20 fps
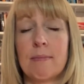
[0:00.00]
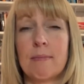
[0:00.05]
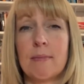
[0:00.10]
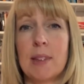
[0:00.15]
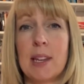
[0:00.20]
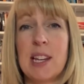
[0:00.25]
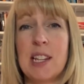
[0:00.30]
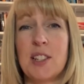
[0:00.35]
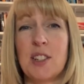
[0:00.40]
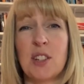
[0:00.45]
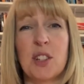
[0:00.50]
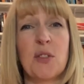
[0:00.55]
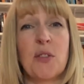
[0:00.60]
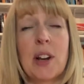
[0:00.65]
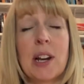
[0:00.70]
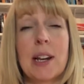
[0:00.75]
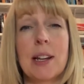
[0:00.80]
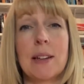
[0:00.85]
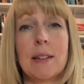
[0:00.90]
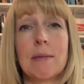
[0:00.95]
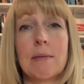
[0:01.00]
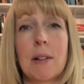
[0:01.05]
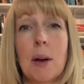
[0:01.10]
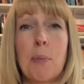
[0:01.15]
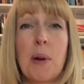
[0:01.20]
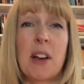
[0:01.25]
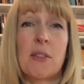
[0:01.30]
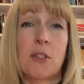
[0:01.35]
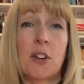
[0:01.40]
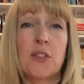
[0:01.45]
He's just feeling a
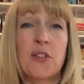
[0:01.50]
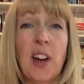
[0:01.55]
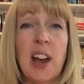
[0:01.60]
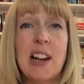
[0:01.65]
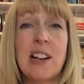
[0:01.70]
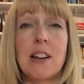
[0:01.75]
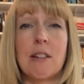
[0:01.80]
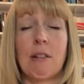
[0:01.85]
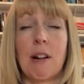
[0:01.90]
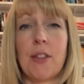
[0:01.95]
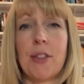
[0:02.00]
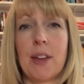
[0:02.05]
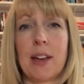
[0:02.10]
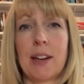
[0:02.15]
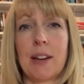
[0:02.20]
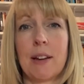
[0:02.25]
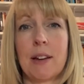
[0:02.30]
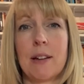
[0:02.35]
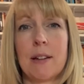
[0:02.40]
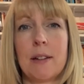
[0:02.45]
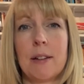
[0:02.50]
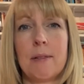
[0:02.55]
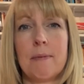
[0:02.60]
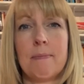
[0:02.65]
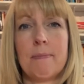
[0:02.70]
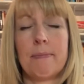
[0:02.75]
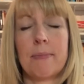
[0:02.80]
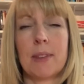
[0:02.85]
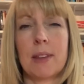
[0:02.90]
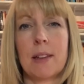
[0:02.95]
bit of a failure, I think.
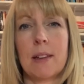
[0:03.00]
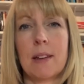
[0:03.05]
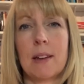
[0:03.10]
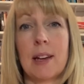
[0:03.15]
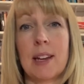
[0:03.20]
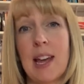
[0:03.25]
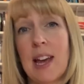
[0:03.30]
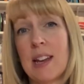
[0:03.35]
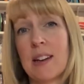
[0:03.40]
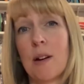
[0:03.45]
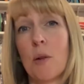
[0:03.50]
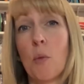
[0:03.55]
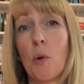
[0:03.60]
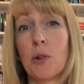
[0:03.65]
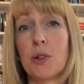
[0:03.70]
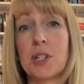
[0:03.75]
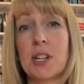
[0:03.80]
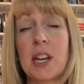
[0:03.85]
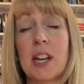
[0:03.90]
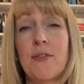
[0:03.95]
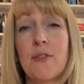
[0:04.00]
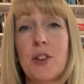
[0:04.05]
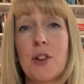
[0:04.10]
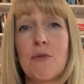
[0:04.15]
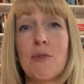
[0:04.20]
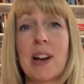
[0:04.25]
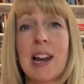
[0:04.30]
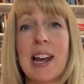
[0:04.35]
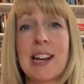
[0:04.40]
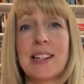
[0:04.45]
Again, I wonder if you
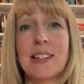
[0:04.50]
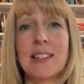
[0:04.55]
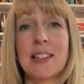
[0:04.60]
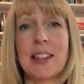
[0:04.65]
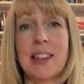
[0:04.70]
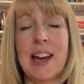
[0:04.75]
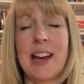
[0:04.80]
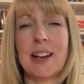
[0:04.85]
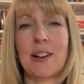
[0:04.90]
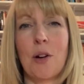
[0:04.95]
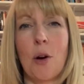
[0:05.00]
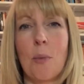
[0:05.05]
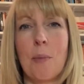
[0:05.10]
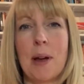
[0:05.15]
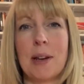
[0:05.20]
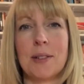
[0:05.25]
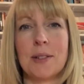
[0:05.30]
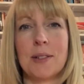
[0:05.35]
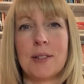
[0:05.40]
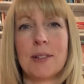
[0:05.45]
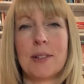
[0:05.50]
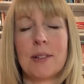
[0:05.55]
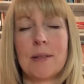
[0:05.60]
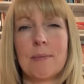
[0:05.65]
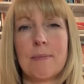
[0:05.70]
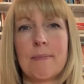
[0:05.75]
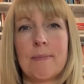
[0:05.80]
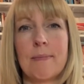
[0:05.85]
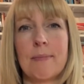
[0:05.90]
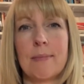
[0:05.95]
relate to that comment.
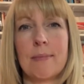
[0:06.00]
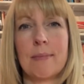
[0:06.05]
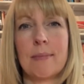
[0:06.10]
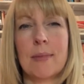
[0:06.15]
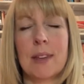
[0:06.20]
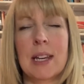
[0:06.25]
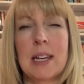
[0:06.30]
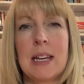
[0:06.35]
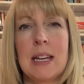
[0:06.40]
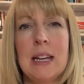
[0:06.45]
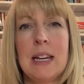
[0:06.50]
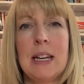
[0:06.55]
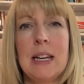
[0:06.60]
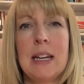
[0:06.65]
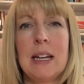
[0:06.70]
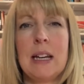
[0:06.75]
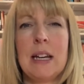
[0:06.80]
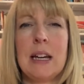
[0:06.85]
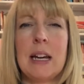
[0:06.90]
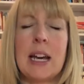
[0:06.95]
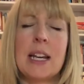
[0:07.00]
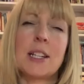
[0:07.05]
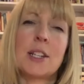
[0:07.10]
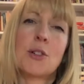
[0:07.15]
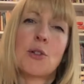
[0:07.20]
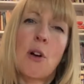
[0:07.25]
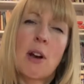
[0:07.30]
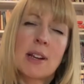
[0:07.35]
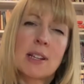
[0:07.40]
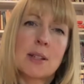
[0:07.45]
It
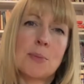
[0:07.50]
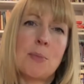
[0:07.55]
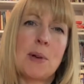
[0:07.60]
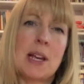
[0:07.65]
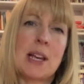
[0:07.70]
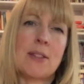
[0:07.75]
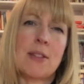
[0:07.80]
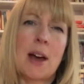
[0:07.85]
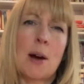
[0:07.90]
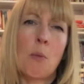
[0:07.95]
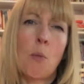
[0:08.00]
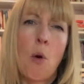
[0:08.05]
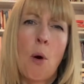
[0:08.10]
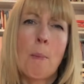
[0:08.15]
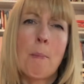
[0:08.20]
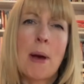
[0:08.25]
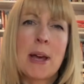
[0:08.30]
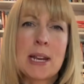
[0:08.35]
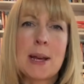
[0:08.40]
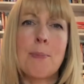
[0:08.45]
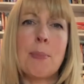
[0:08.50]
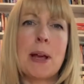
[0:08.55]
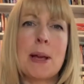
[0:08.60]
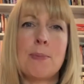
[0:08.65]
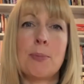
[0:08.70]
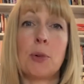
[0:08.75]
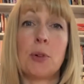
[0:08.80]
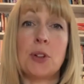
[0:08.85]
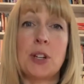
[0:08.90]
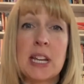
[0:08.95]
strikes me that what many
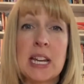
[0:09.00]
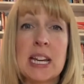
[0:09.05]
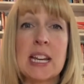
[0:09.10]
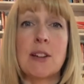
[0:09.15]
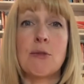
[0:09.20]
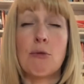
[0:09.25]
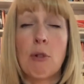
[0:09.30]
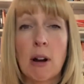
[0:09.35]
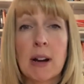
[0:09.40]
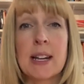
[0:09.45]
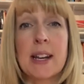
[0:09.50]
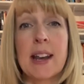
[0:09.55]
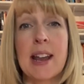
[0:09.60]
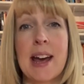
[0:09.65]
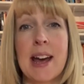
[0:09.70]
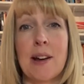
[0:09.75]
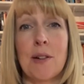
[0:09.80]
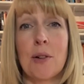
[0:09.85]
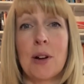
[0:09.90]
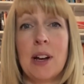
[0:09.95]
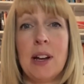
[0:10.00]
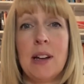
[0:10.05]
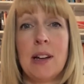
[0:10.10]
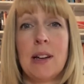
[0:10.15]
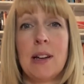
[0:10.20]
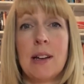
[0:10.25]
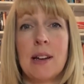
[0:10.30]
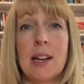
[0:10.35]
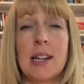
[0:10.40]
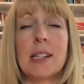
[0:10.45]
people need right now
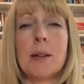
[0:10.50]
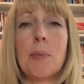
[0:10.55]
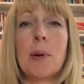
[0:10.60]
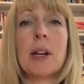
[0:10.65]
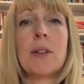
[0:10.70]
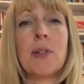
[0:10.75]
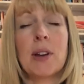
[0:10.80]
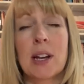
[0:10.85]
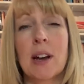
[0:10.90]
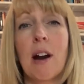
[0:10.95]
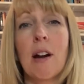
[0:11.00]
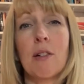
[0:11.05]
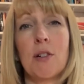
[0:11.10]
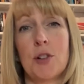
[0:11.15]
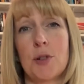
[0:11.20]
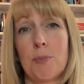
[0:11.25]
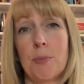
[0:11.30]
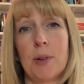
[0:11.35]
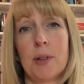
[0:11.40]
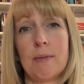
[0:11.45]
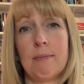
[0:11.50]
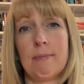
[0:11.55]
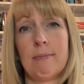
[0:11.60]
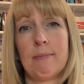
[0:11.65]
is a bit of encouragement.